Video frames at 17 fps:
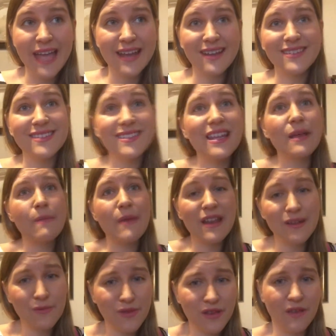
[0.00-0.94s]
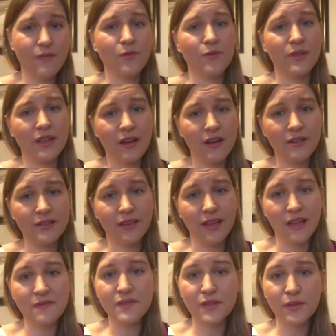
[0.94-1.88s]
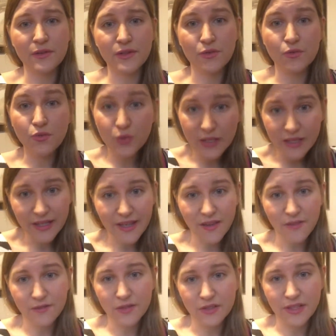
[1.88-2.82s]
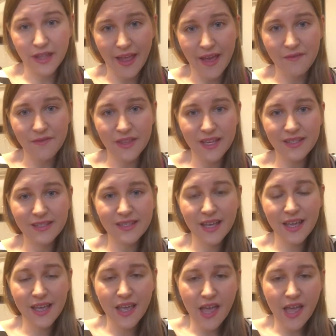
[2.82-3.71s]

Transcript: And as a diabetic, we have a really hard life, so it's really helpful to have this.